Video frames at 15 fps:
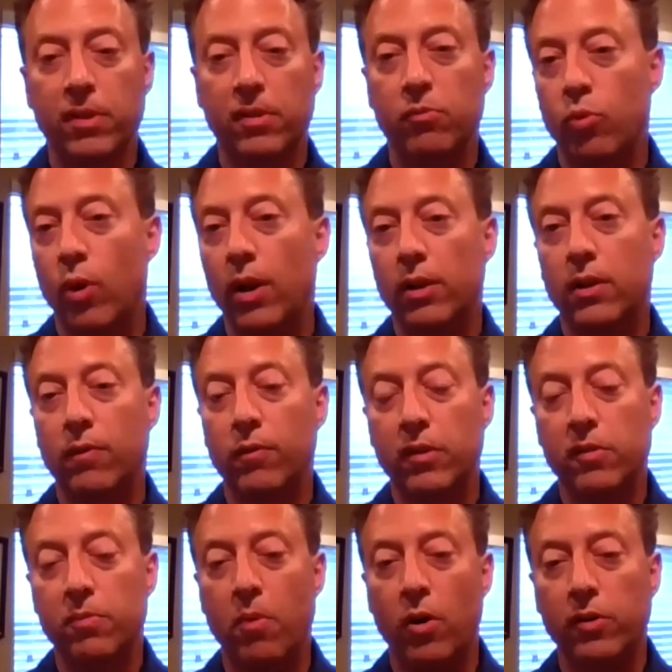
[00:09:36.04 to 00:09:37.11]
relatively
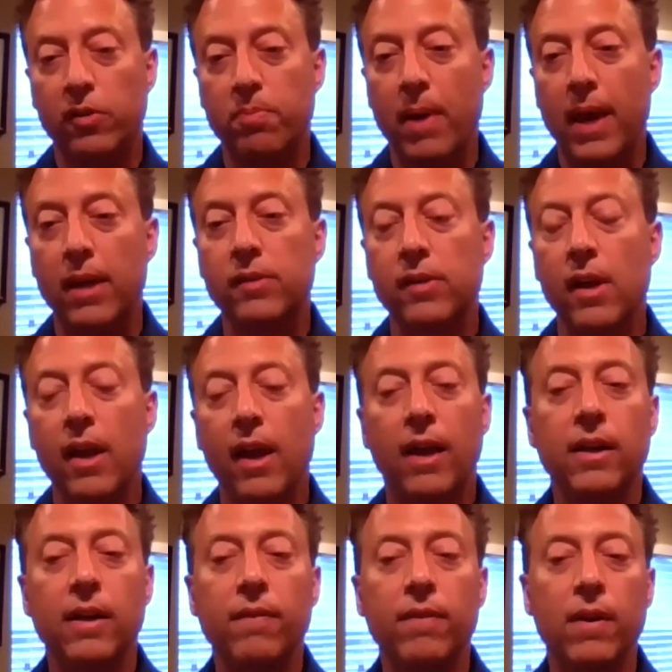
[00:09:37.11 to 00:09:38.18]
small space. And
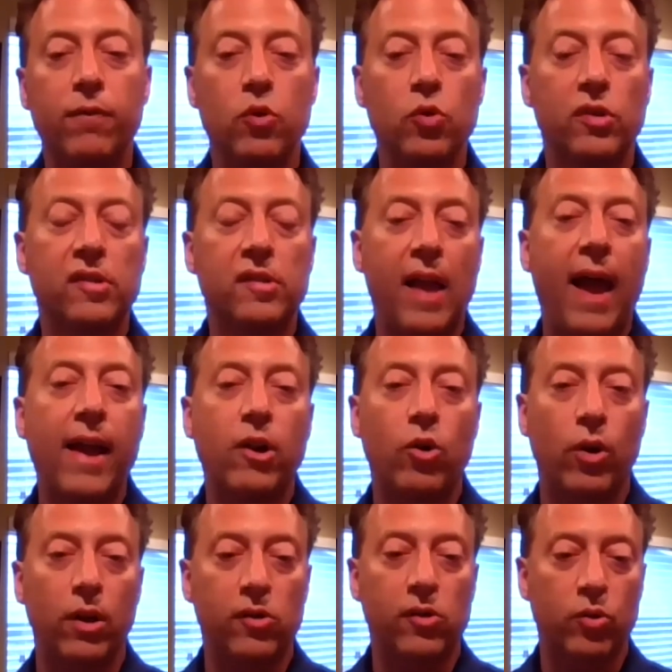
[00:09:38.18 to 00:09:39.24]
even if you stagger
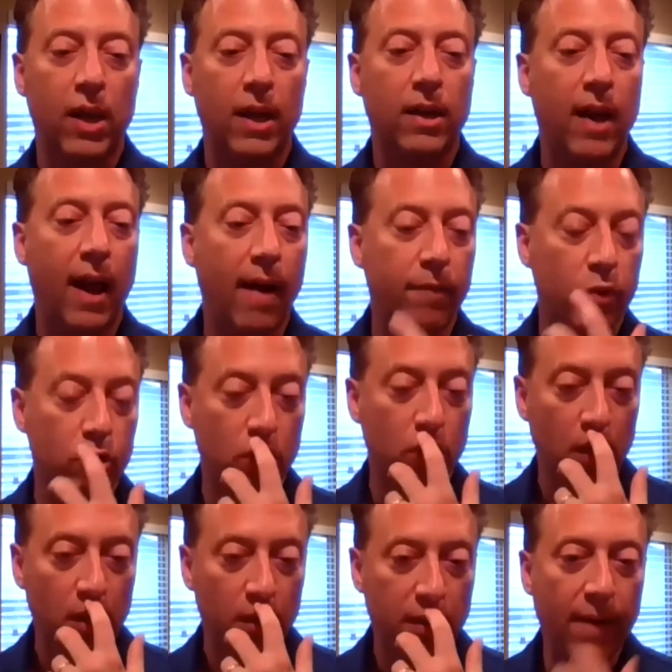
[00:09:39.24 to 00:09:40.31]
it, so take the average
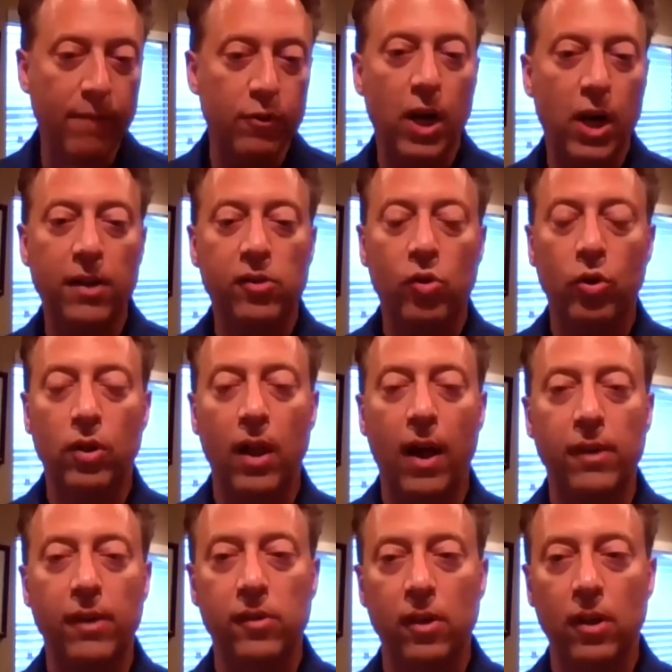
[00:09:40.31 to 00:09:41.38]
high school
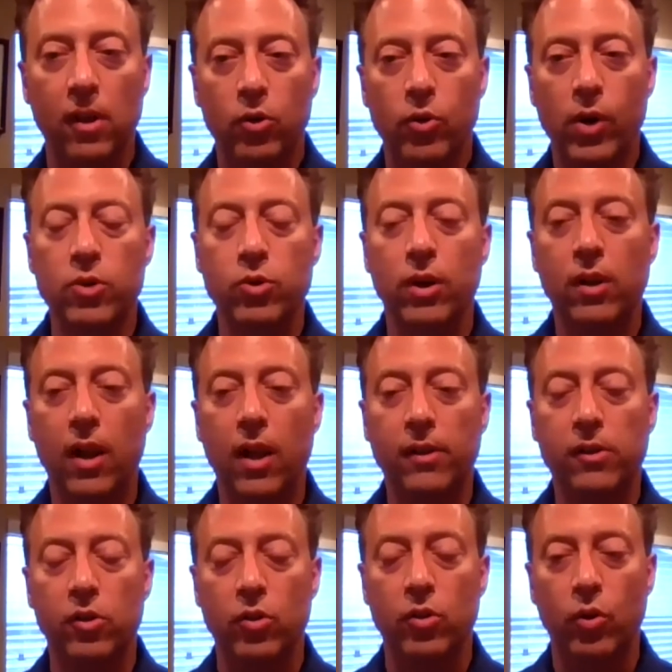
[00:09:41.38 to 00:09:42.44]
graduating class
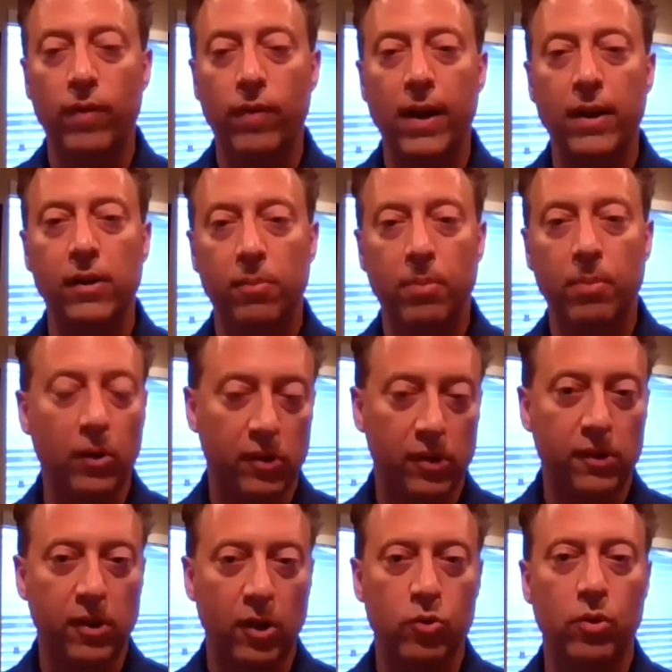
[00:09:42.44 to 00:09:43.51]
in Irvine is about
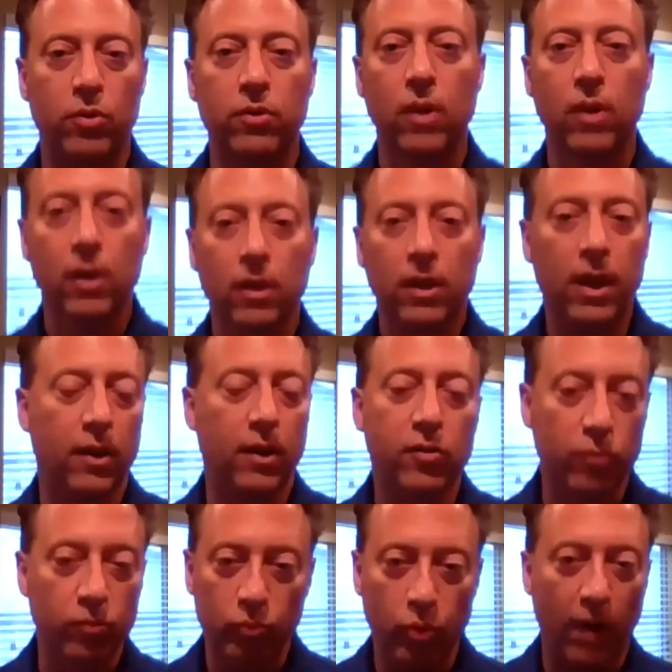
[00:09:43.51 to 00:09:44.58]
600 kids,
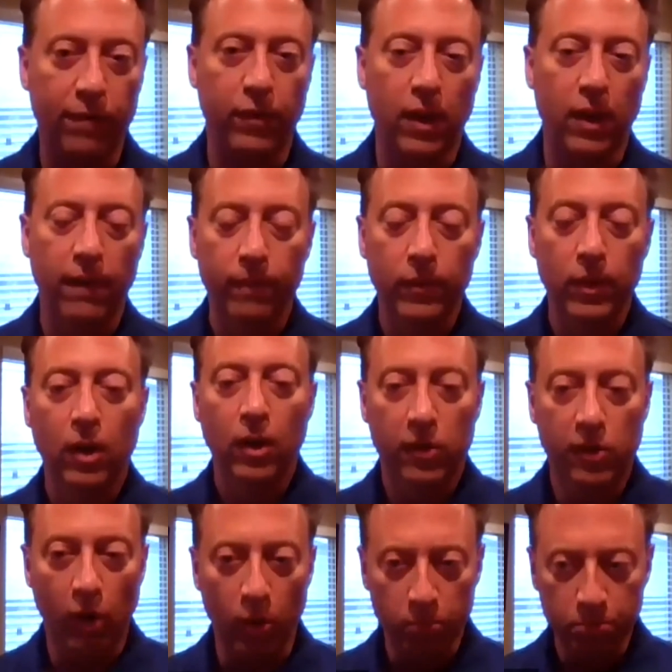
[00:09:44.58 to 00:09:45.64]
roughly.
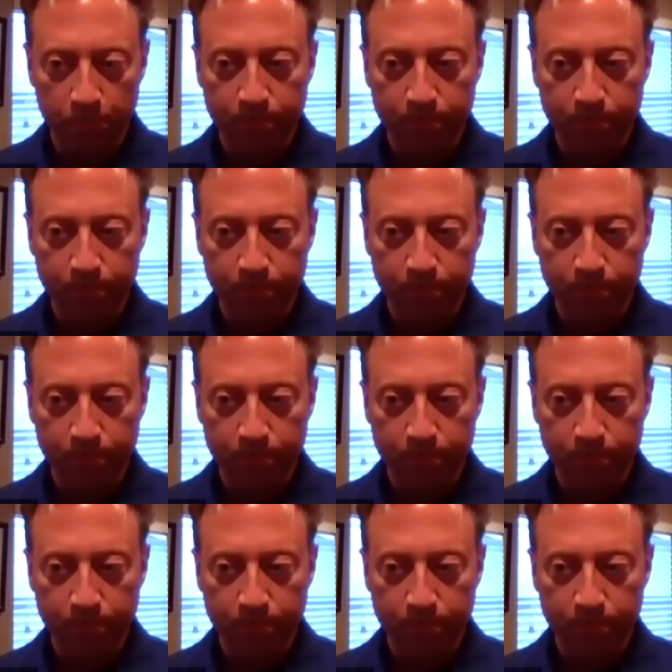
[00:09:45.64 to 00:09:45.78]
So